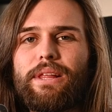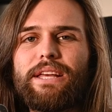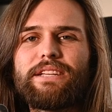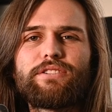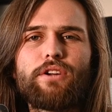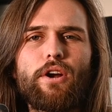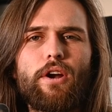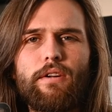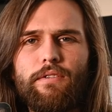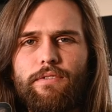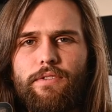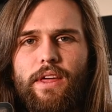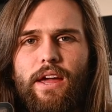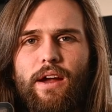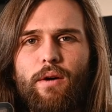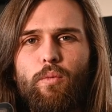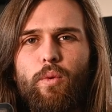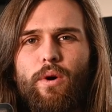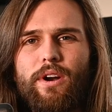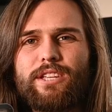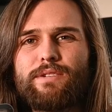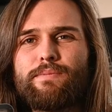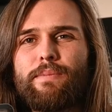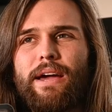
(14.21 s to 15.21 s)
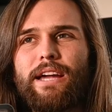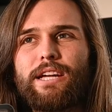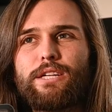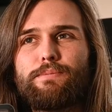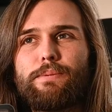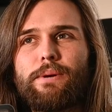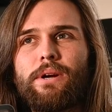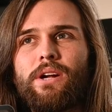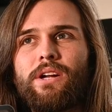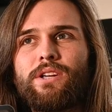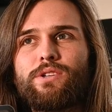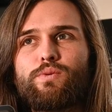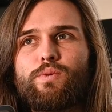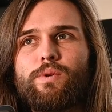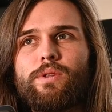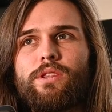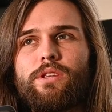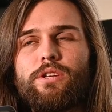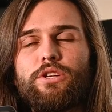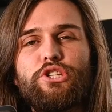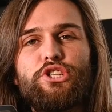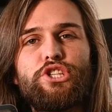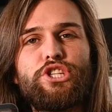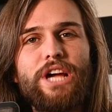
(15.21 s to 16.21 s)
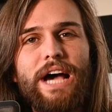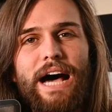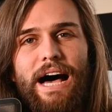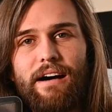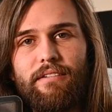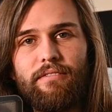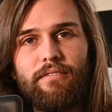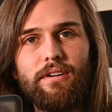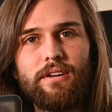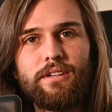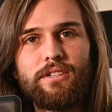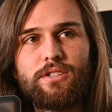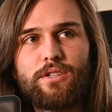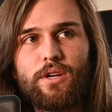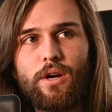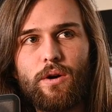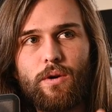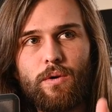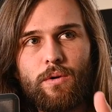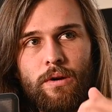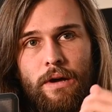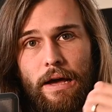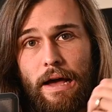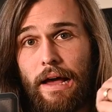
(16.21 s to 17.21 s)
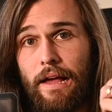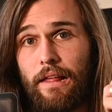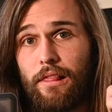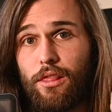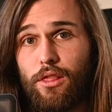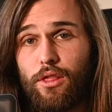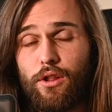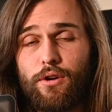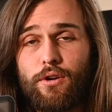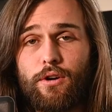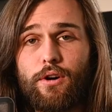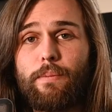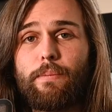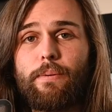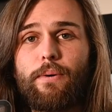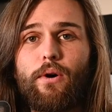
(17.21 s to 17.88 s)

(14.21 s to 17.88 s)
But let's start off there. What is my experience with Java? So I learned